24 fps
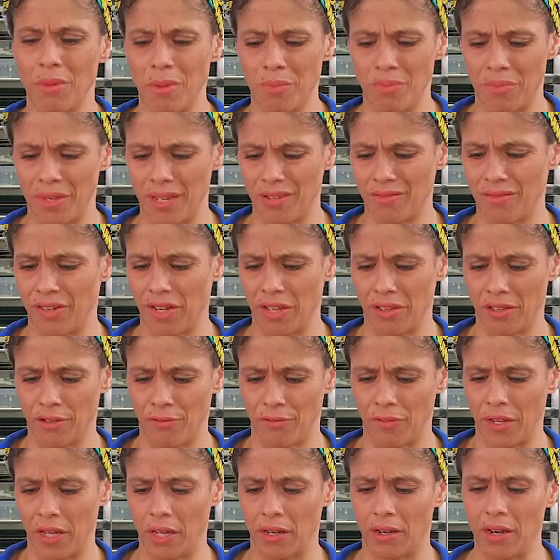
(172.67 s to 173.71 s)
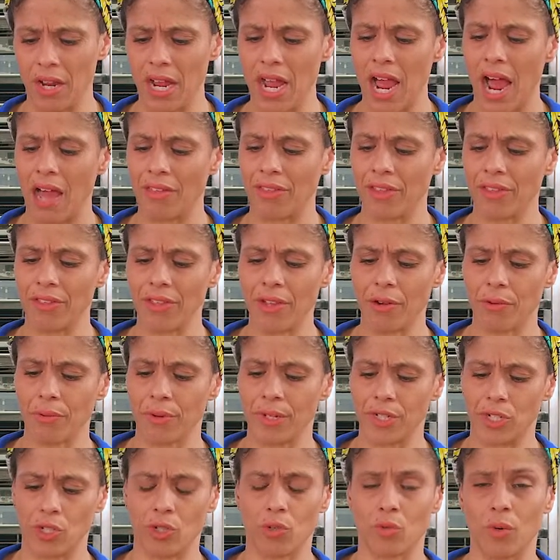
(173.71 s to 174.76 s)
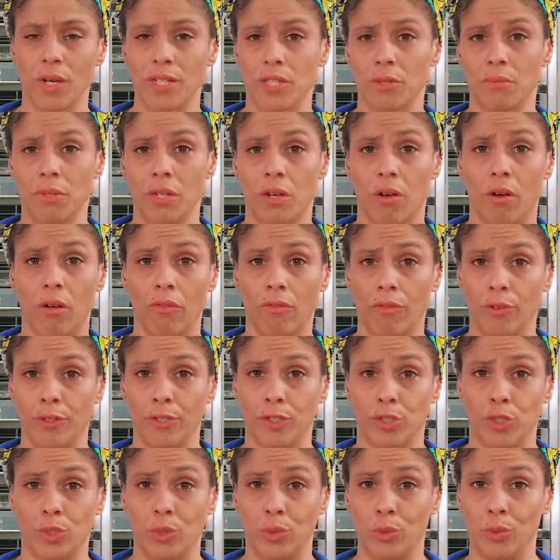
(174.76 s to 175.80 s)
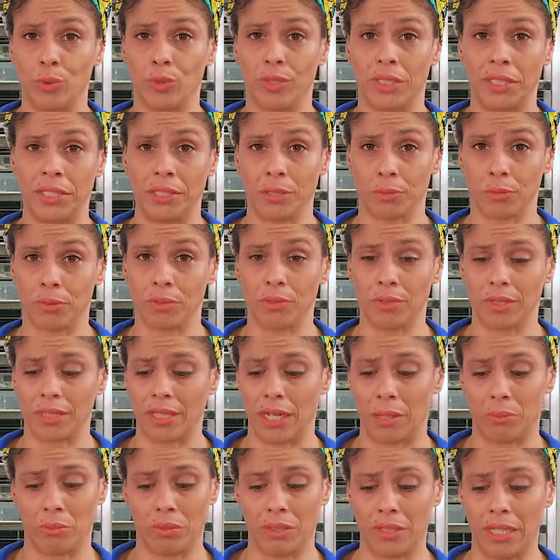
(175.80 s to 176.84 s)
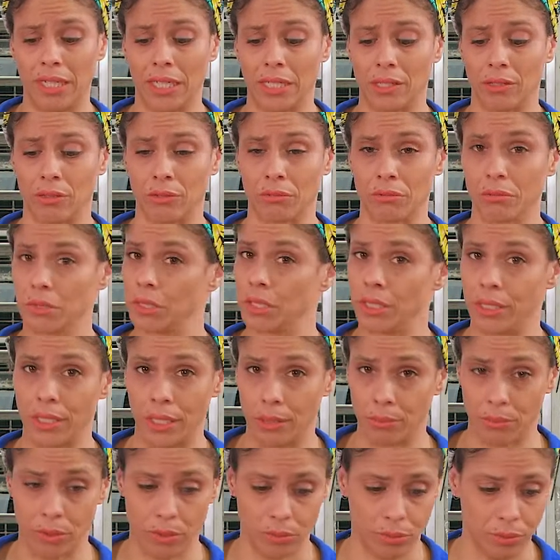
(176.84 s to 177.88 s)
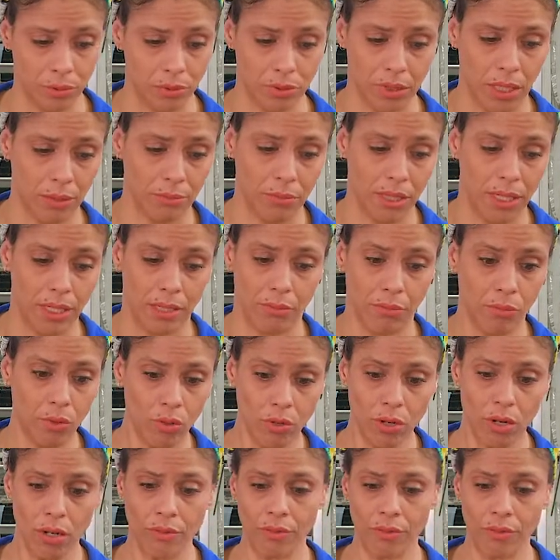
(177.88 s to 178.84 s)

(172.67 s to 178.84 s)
big vanilla fan. I think the original recipe called for 2 teaspoons and I put like 3 tablespoons. I'm like, more